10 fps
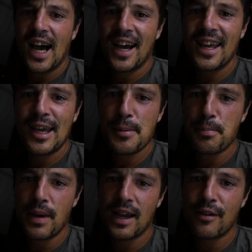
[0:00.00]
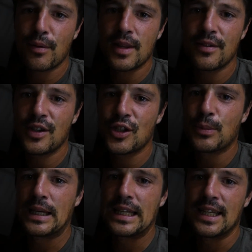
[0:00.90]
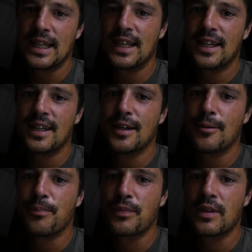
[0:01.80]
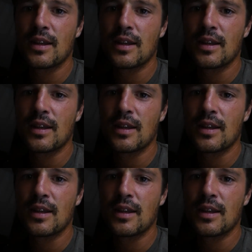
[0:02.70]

I am back from the fisherman and um,